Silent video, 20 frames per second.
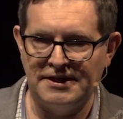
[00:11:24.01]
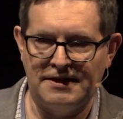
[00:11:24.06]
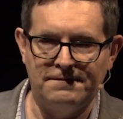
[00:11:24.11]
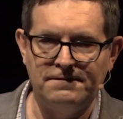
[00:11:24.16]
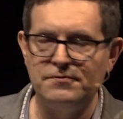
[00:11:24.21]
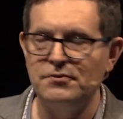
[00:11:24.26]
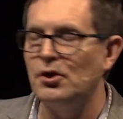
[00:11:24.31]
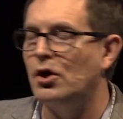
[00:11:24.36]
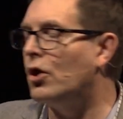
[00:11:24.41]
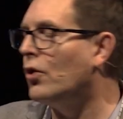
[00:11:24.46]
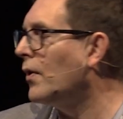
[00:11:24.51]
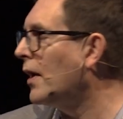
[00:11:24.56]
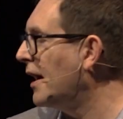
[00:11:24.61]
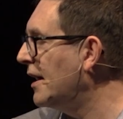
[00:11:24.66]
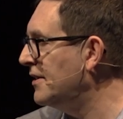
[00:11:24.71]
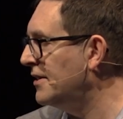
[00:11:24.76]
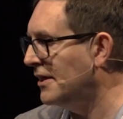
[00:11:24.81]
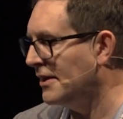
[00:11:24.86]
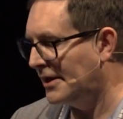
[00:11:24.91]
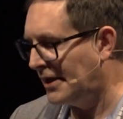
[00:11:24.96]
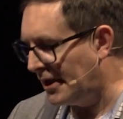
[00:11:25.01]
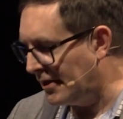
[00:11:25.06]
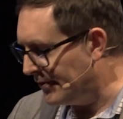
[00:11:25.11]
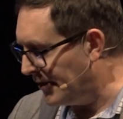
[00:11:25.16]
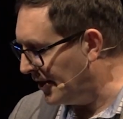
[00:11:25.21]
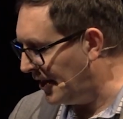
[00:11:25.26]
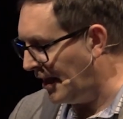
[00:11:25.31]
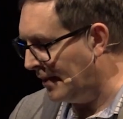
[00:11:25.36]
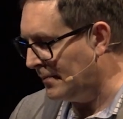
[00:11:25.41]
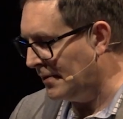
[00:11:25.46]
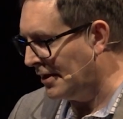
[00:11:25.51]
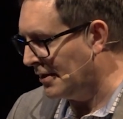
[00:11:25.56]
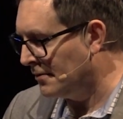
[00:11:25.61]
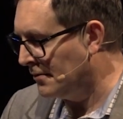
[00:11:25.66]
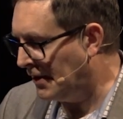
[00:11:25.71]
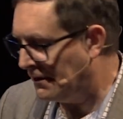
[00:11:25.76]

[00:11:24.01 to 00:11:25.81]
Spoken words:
They have no idea how they came together.